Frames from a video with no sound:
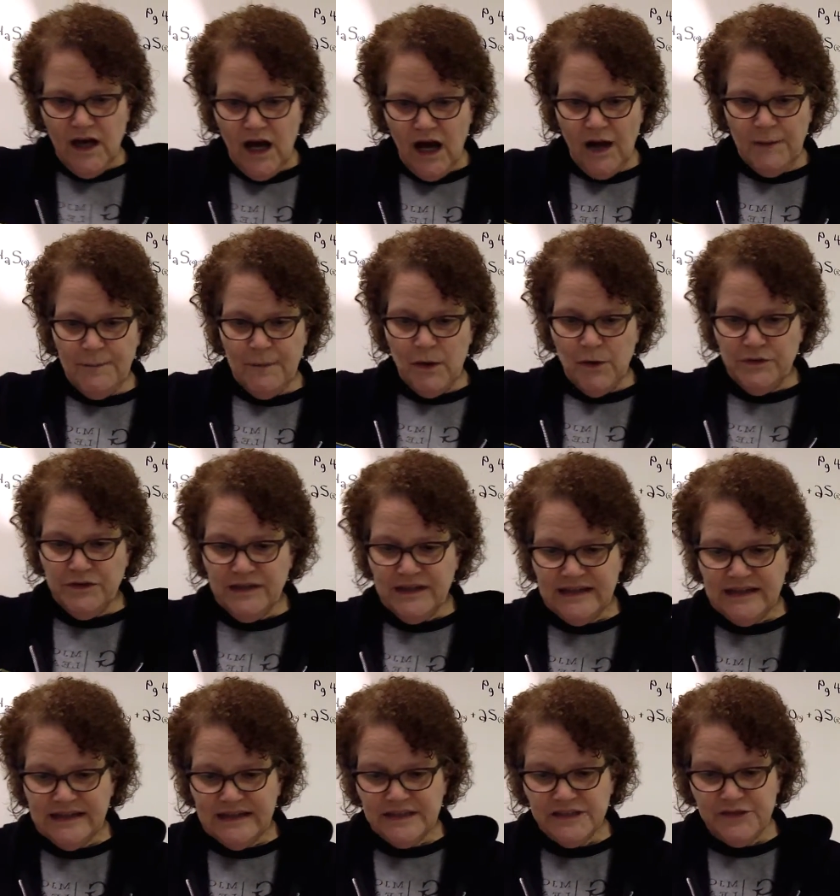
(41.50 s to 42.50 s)

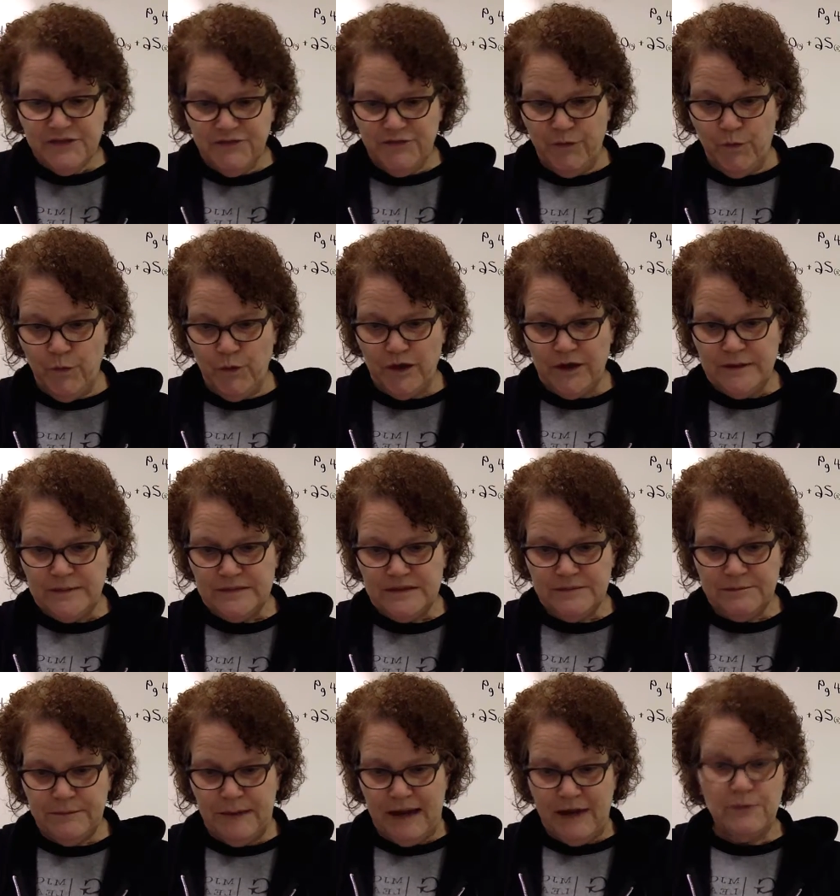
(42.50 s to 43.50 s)
Ammonia is formed
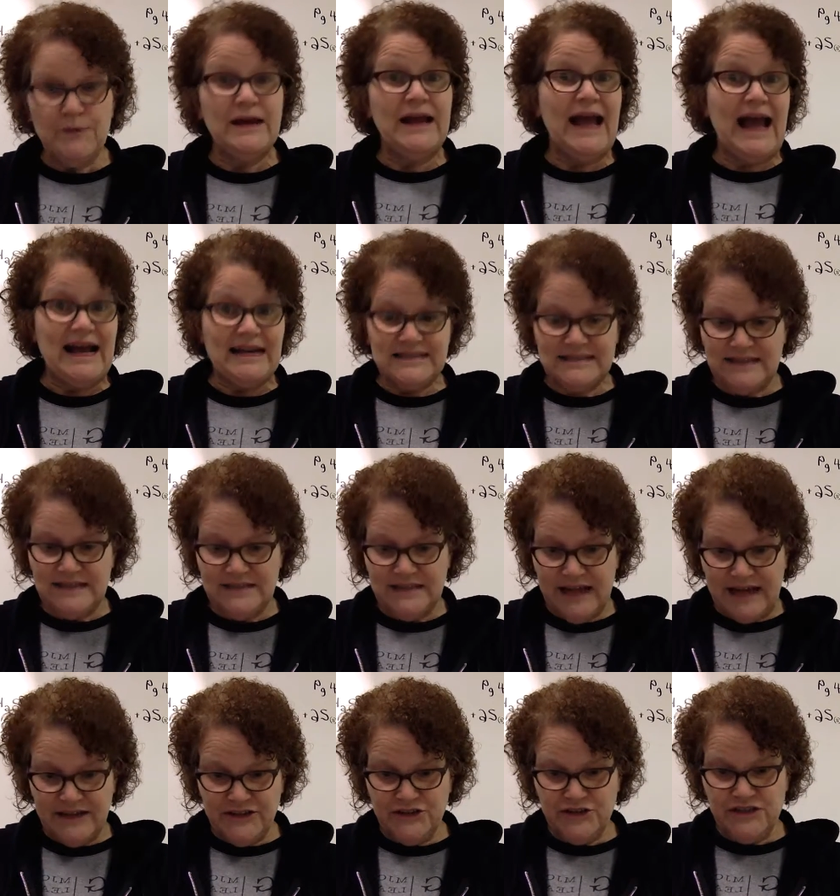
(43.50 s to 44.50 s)
by reacting
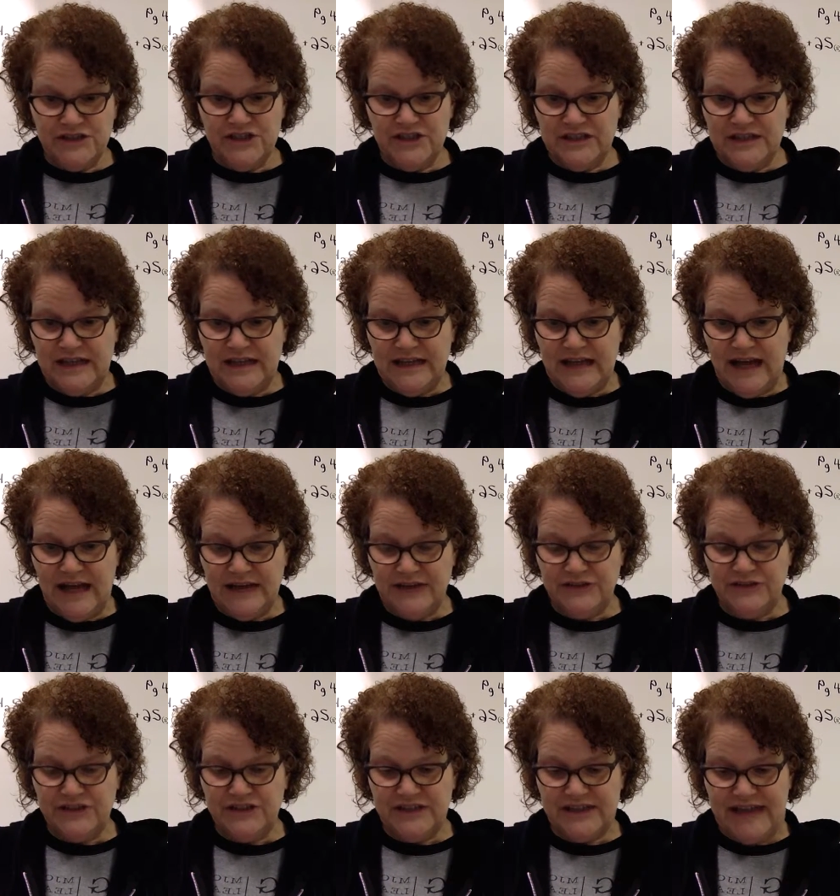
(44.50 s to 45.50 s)
nitrogen and
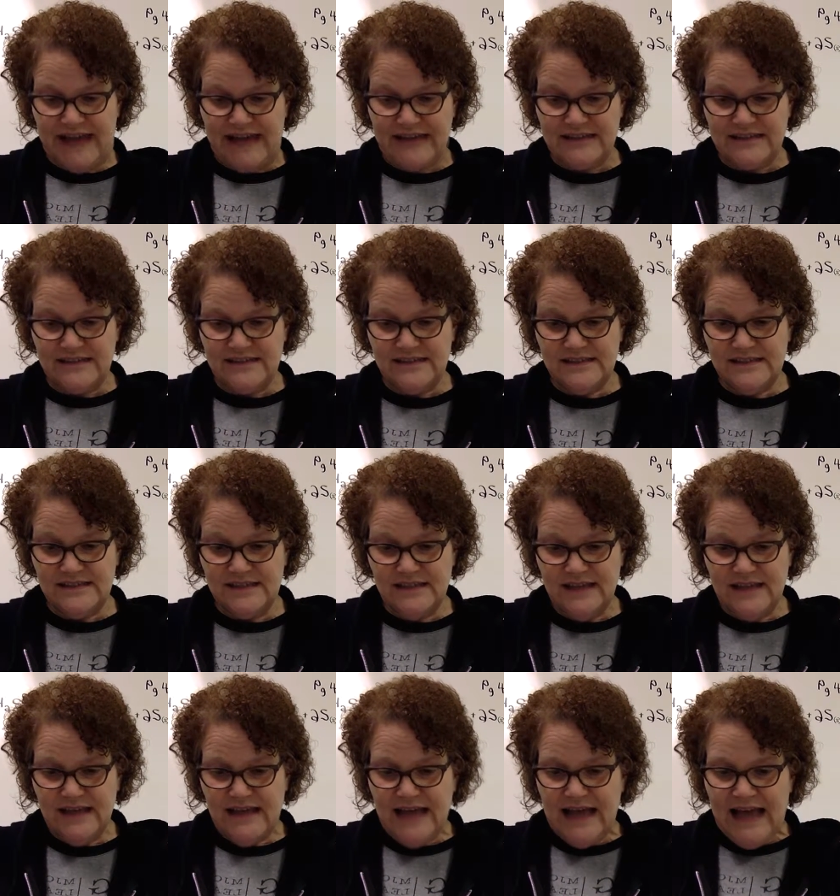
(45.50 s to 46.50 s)
hydrogen gases.
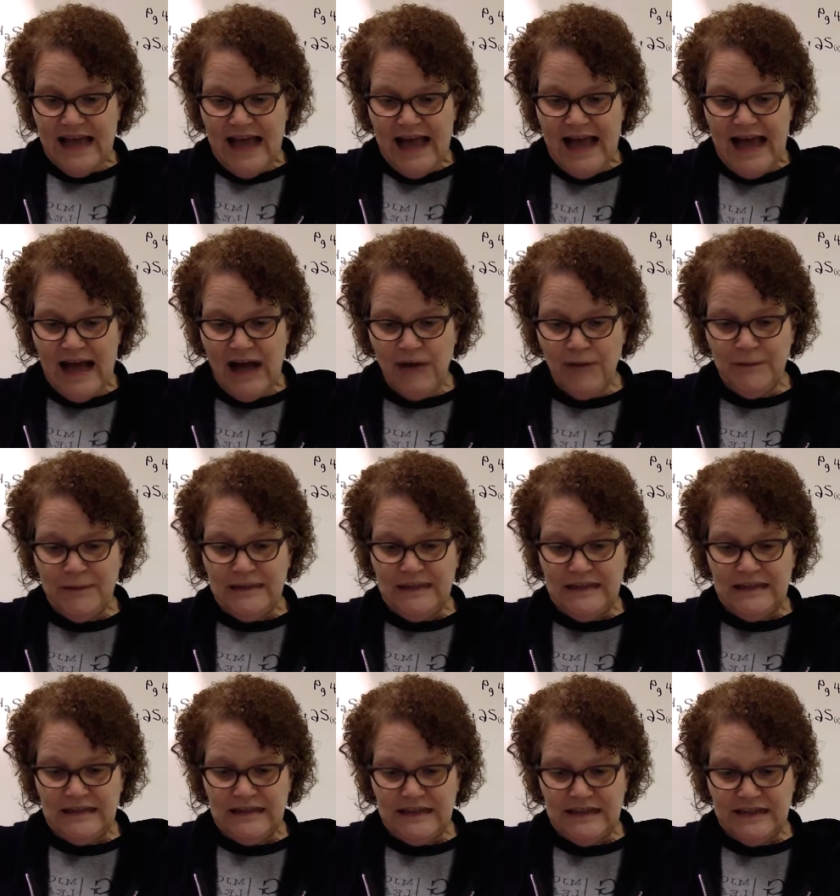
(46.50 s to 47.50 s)
How
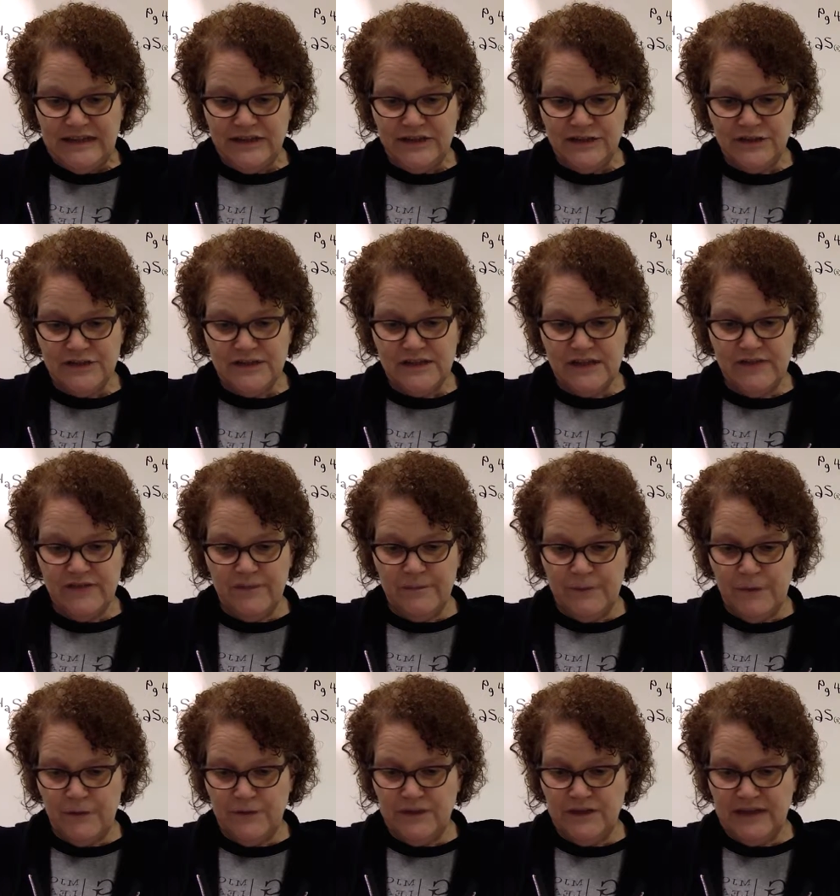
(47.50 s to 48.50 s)
many liters of
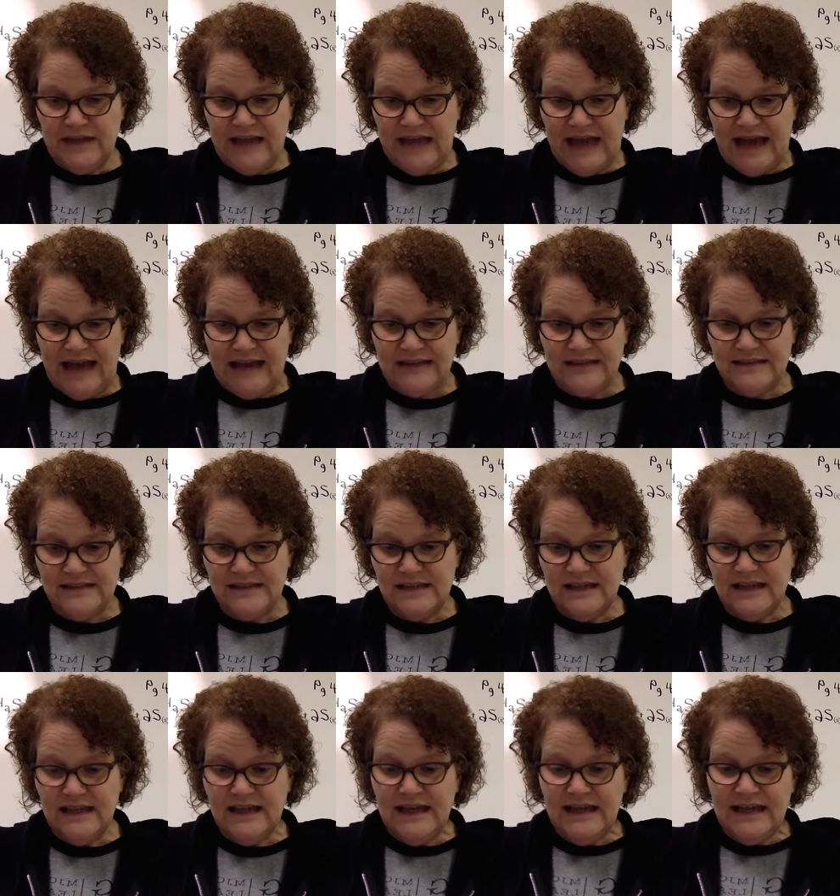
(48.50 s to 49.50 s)
ammonia gas
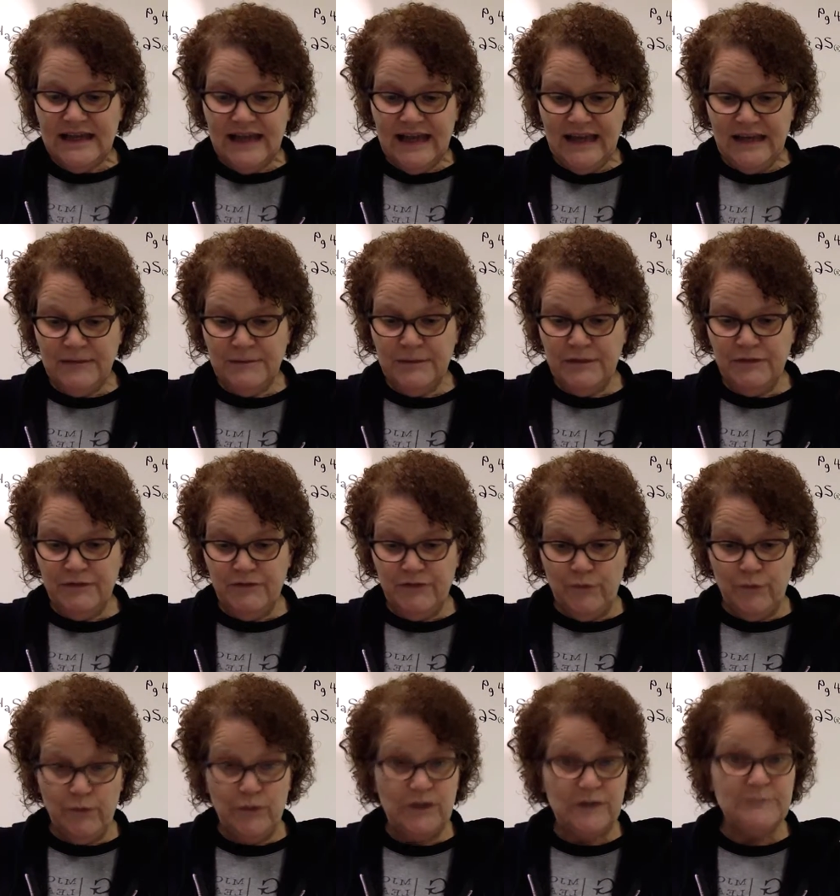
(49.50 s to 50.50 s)
can be
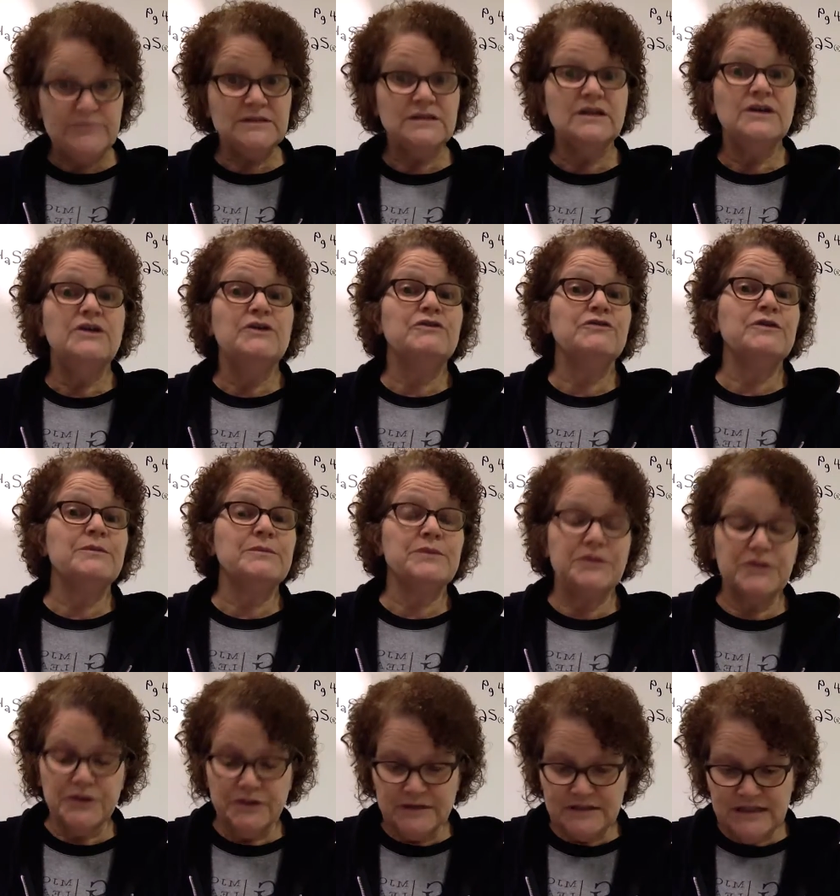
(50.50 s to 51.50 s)
formed from
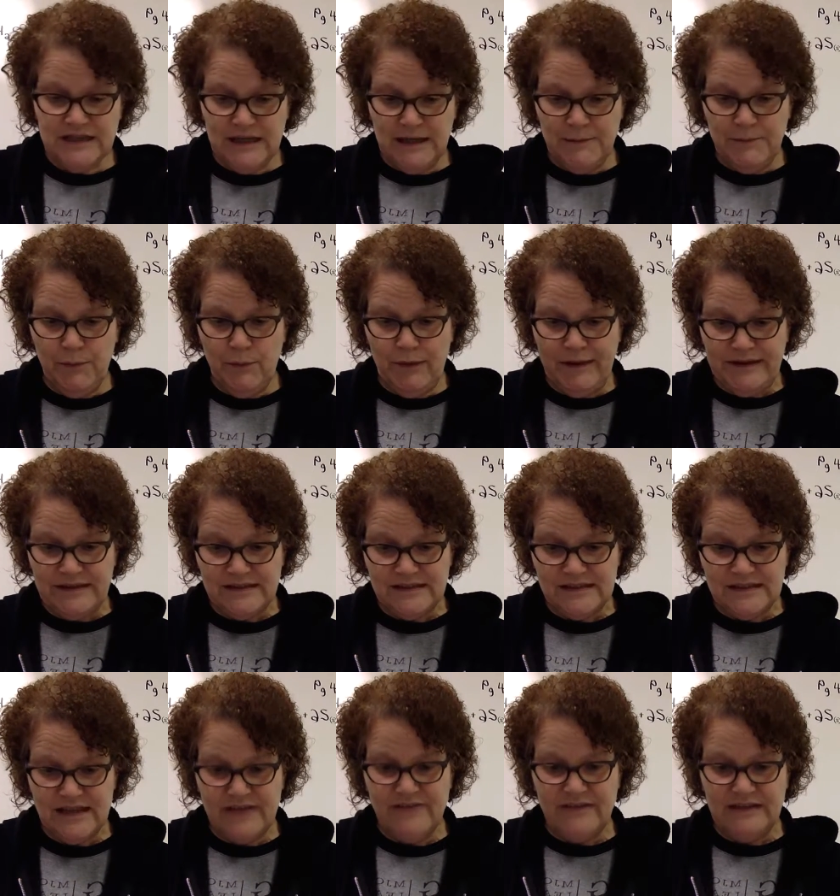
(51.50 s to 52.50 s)

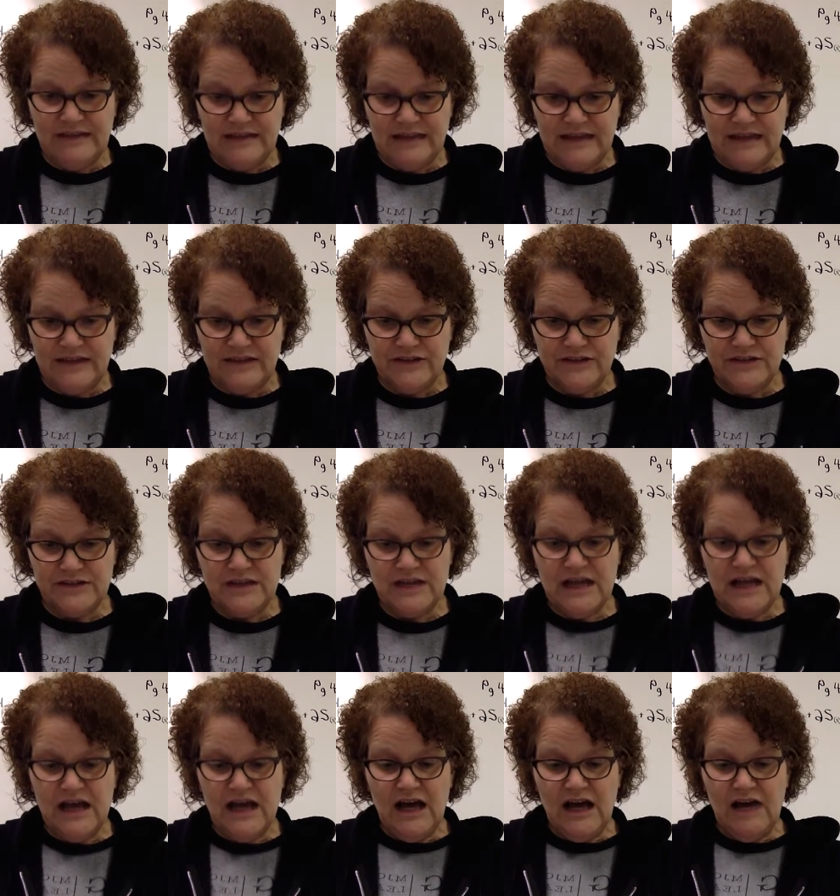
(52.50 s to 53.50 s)
13.7 liters
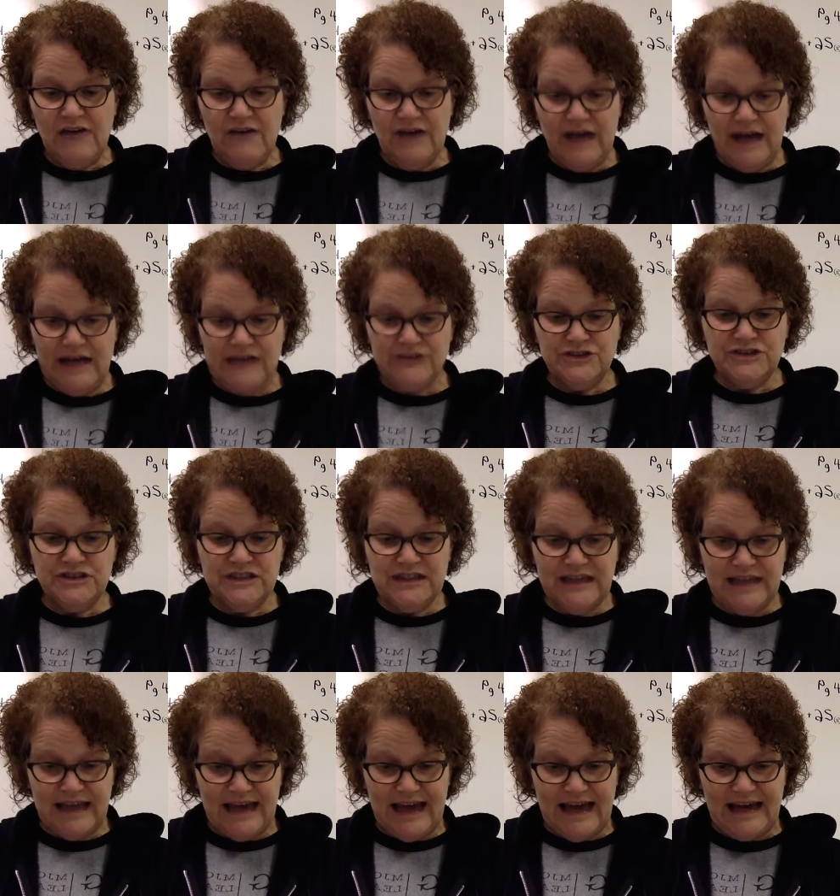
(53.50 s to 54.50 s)
of hydrogen
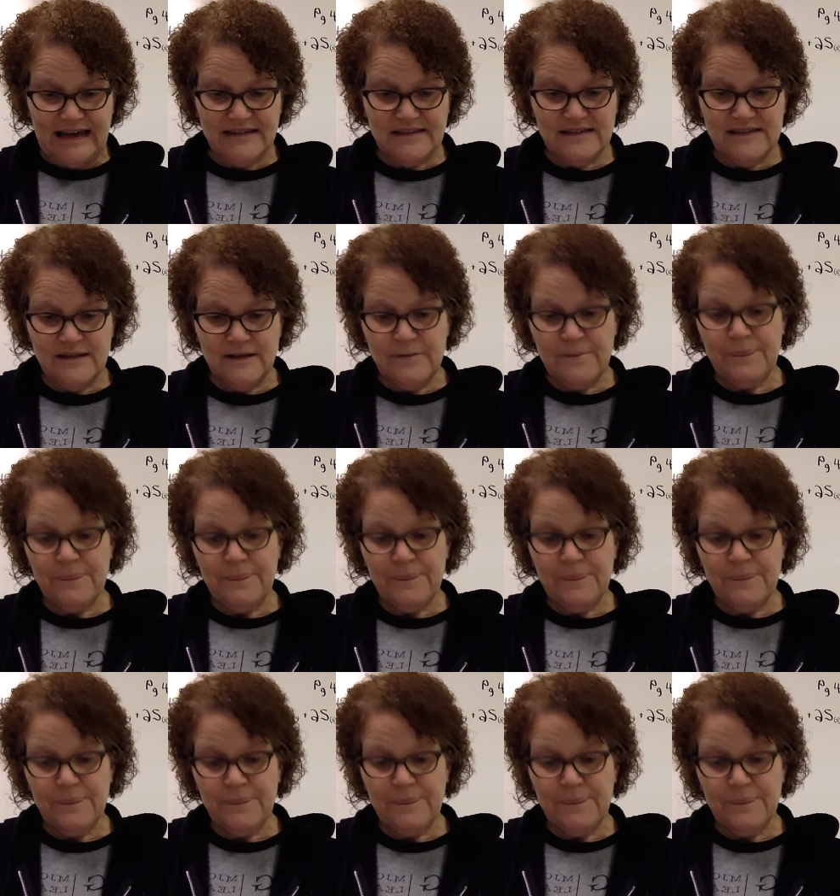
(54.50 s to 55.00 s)
gas